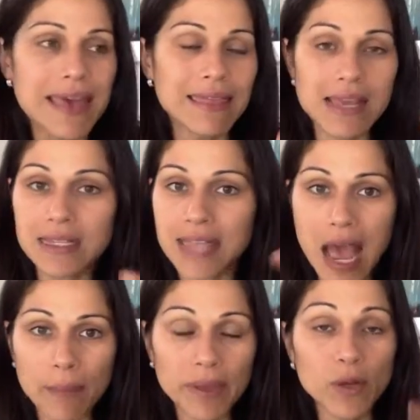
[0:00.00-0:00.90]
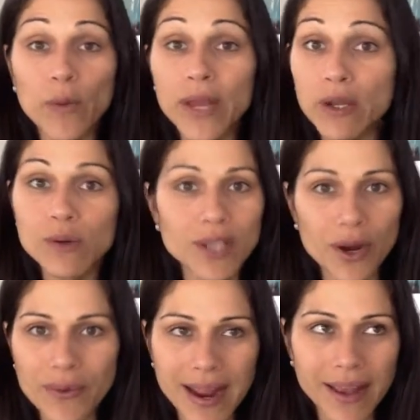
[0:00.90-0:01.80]
Things happen. We lose our
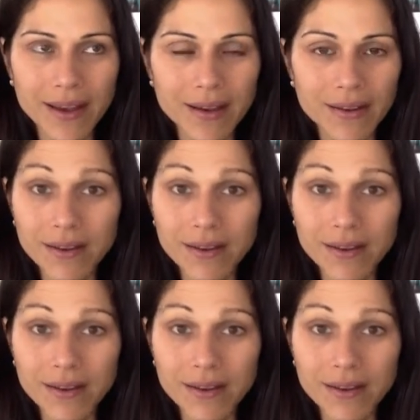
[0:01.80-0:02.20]
rank.